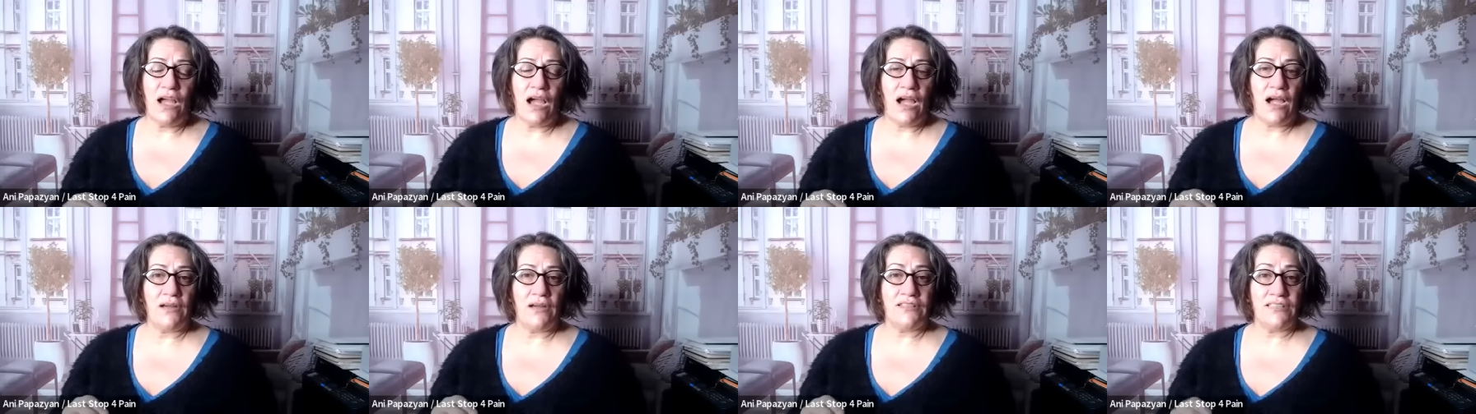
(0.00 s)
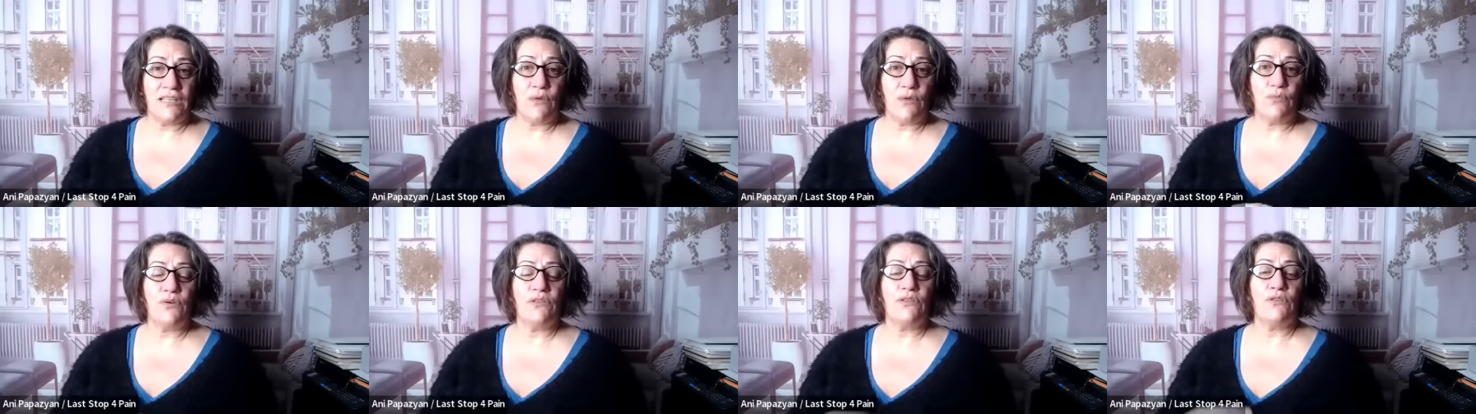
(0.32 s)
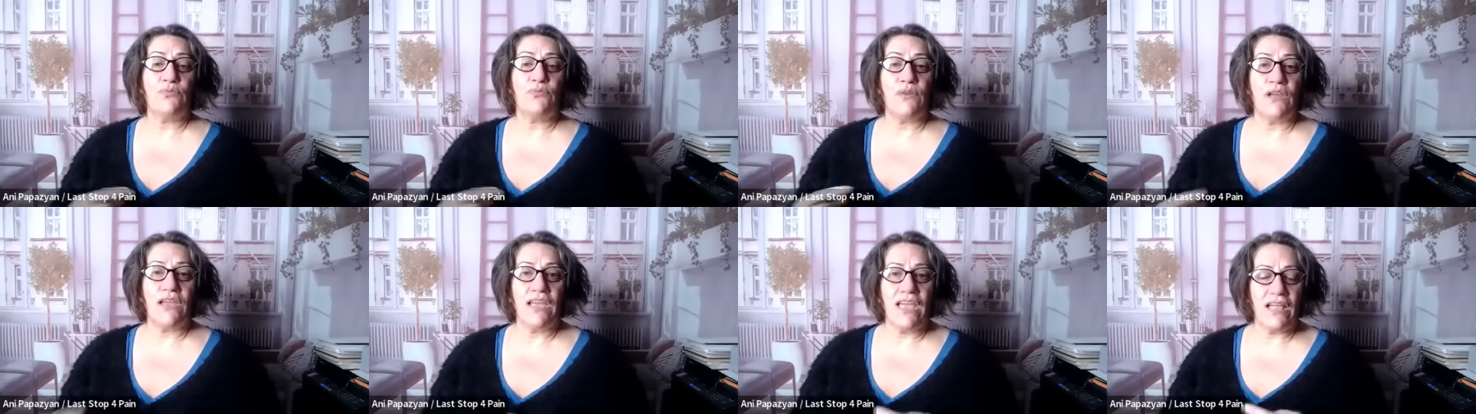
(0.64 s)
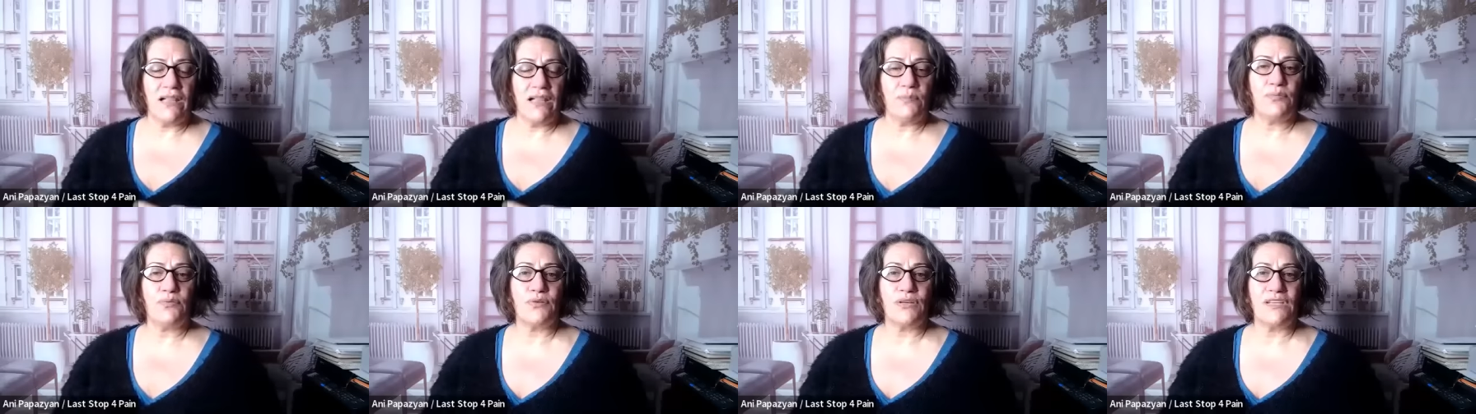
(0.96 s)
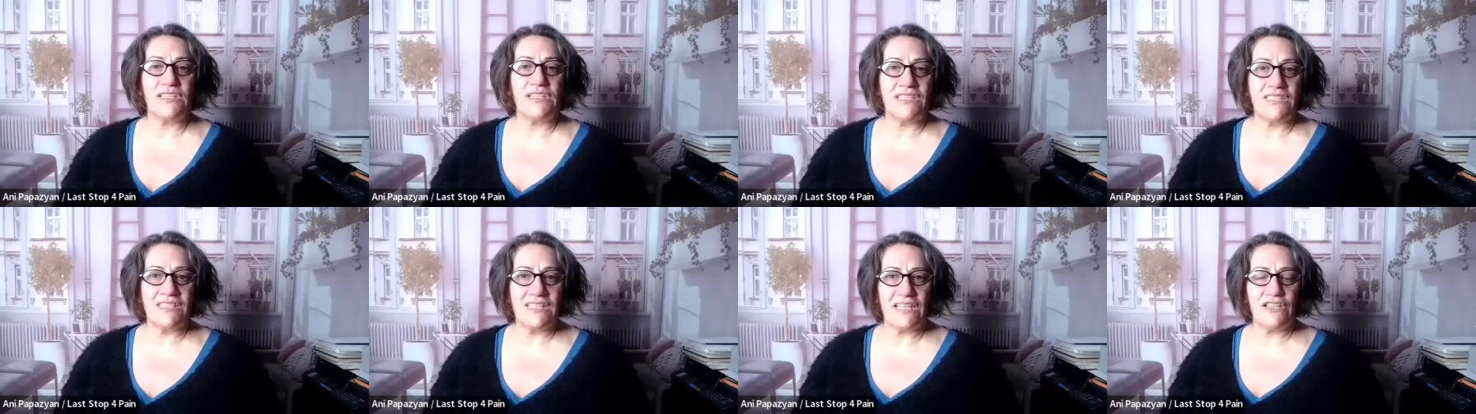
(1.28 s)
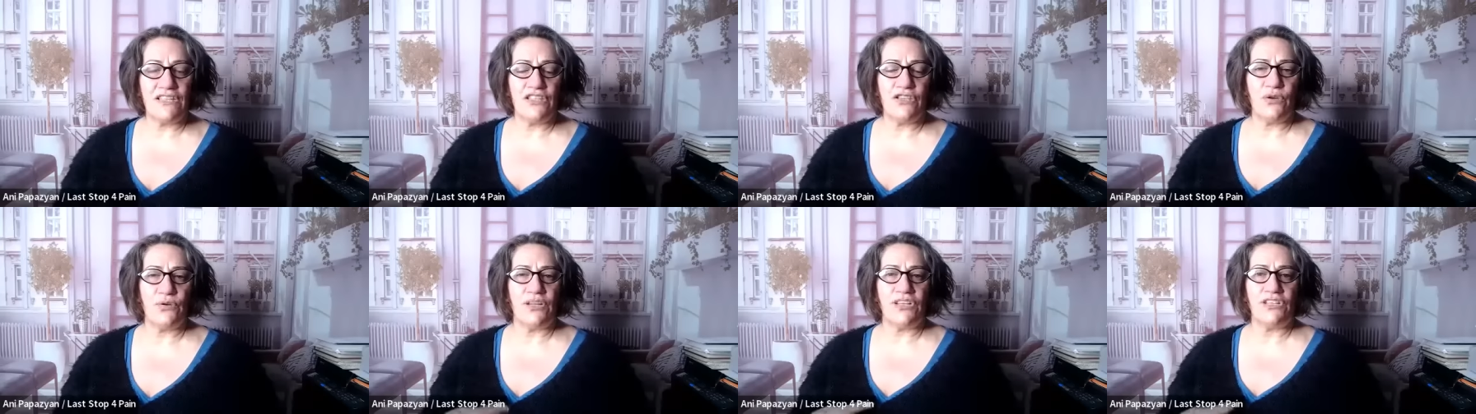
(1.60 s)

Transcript: that will help reset your